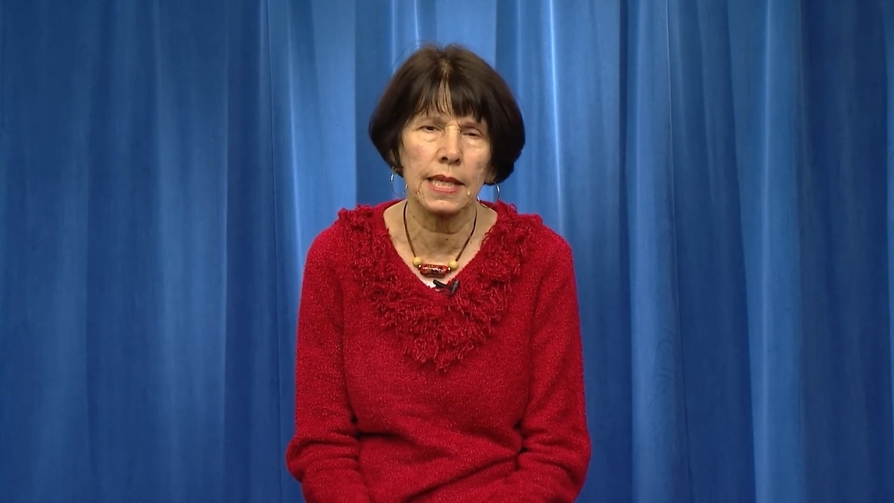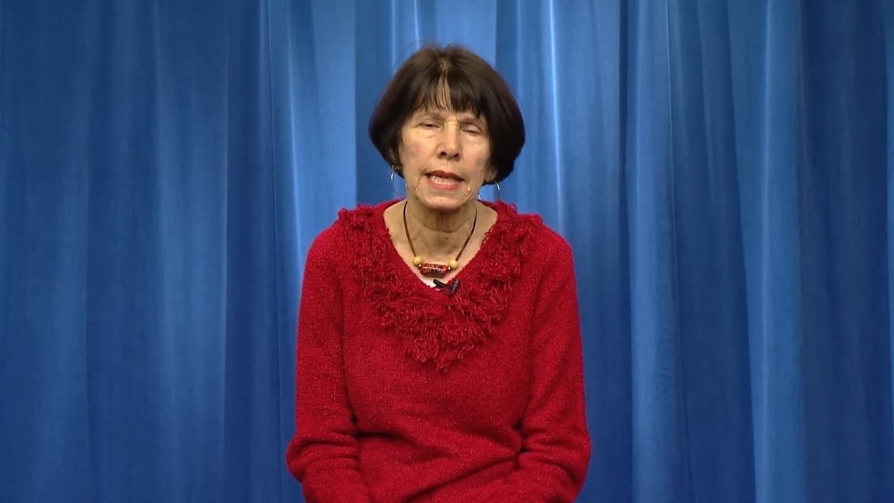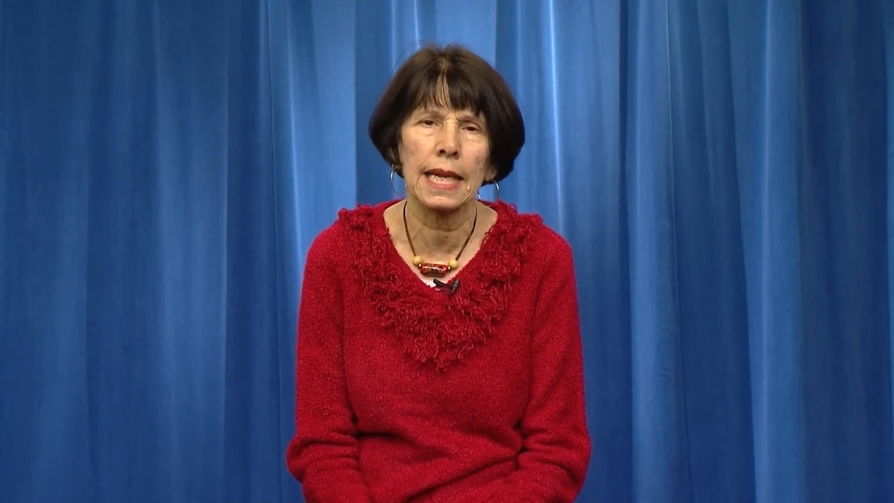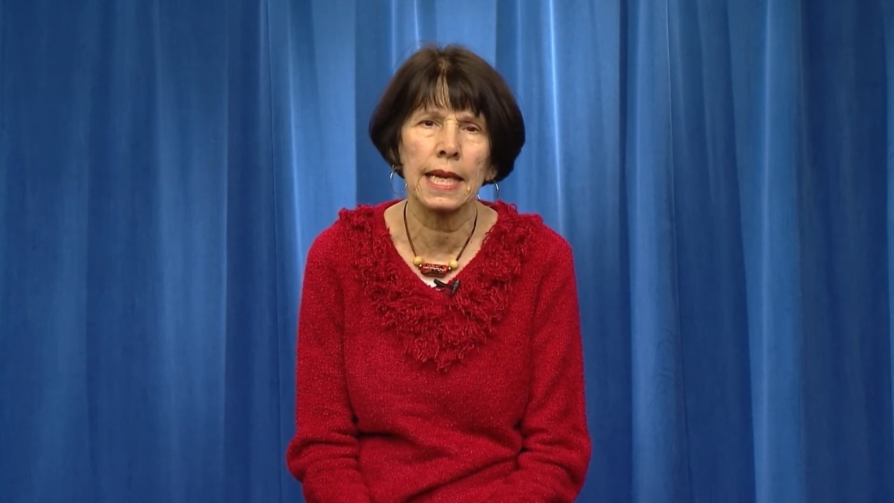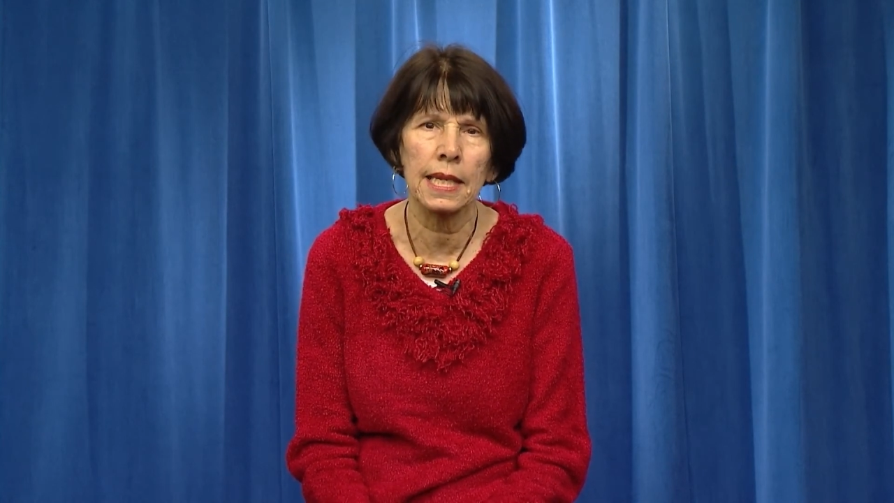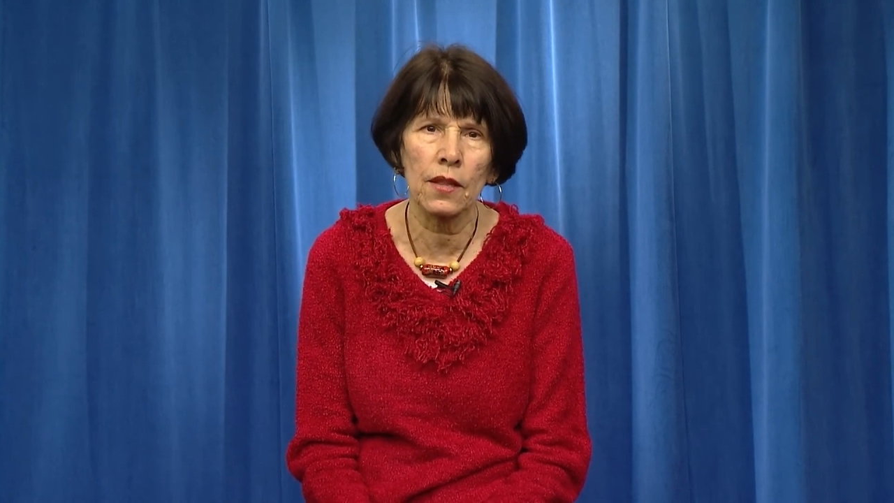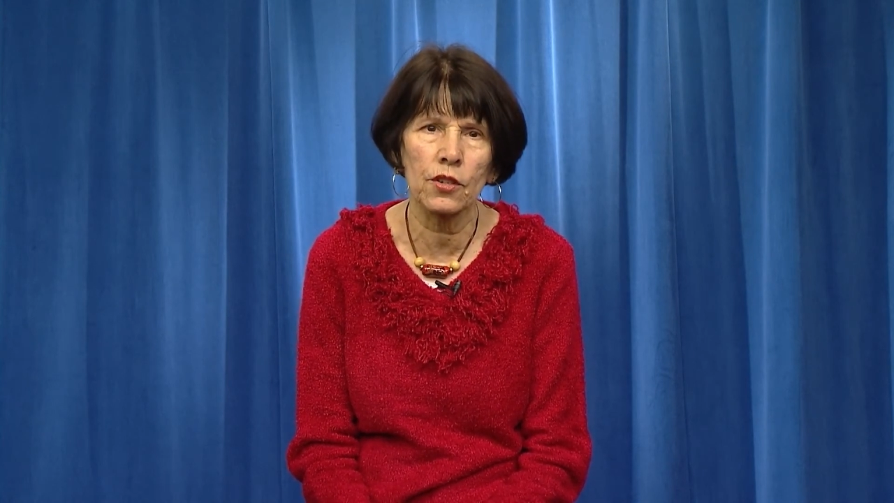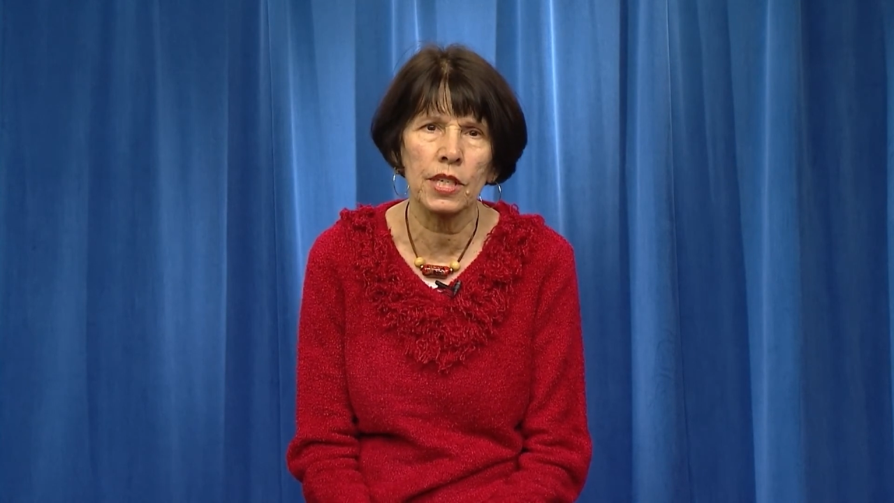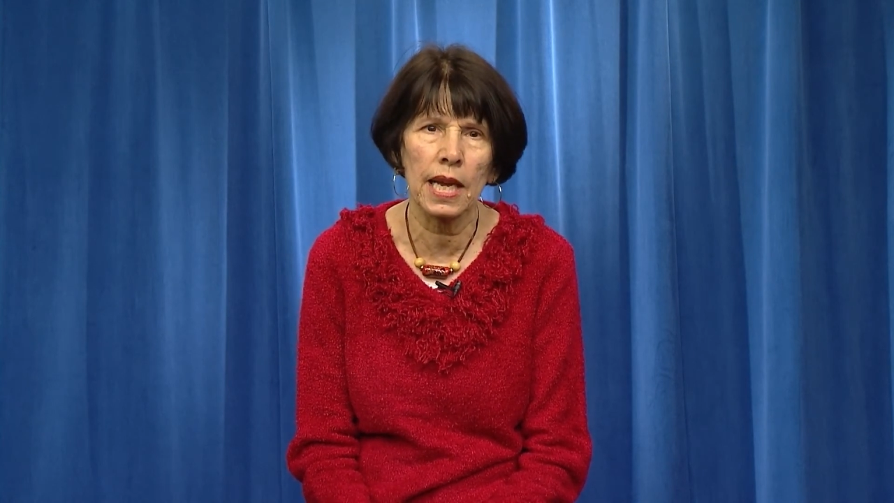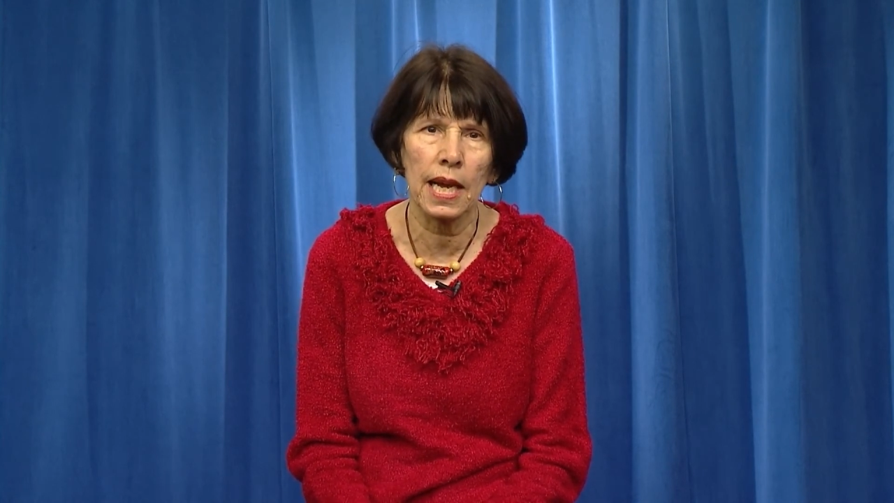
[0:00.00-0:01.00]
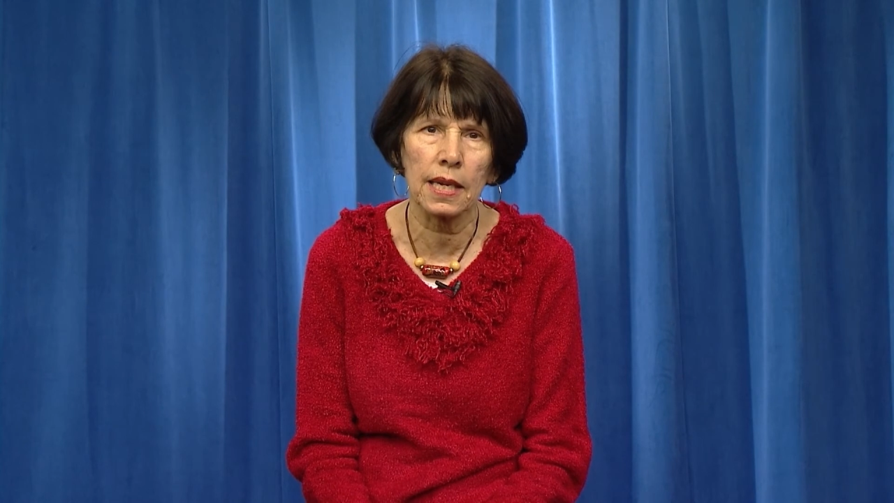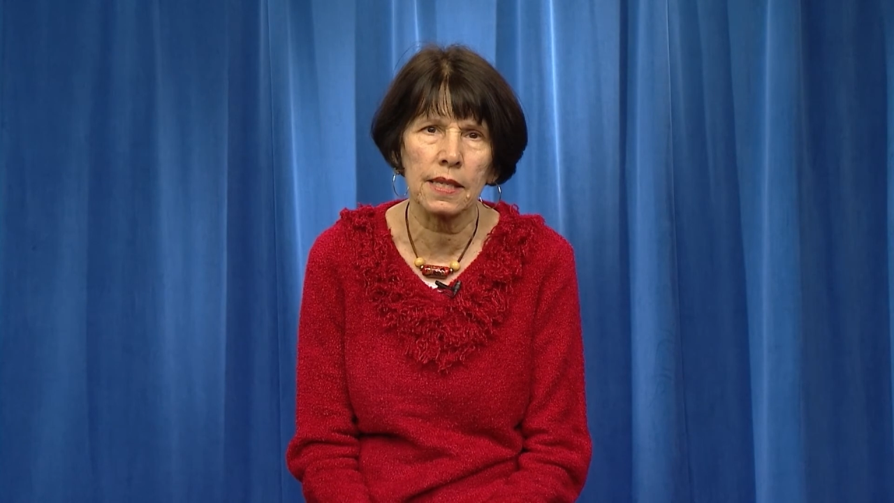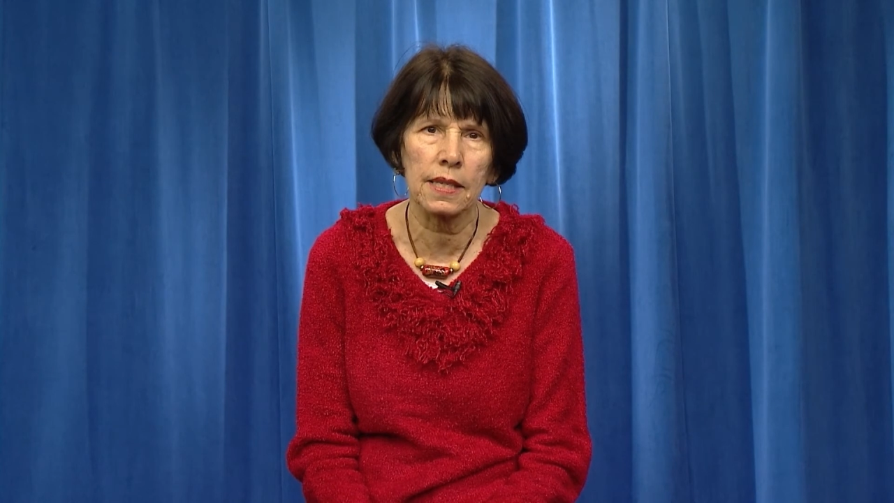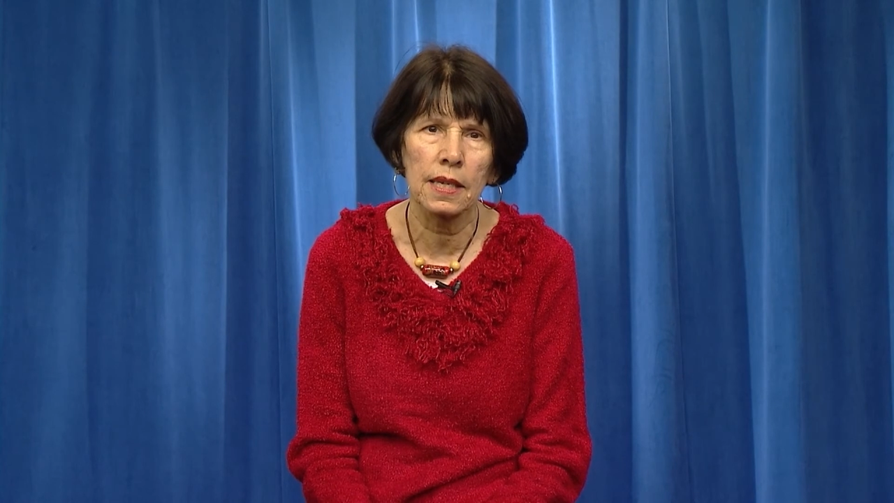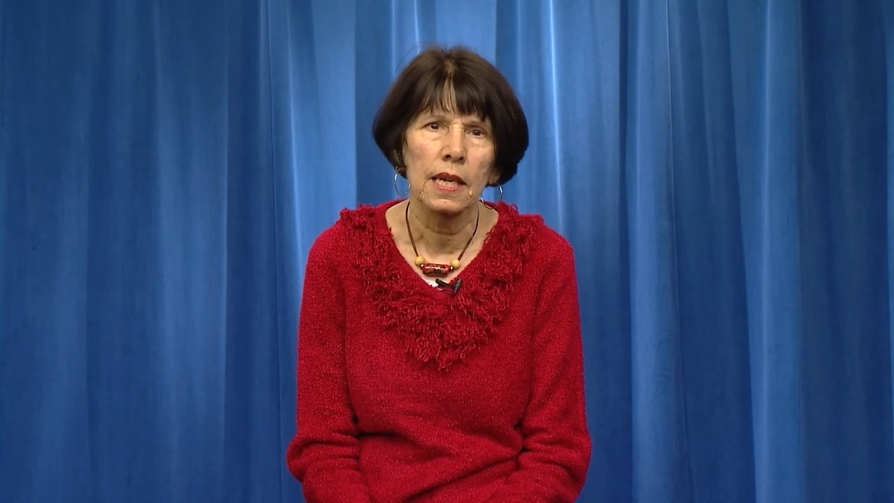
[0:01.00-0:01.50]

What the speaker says: yet another tax.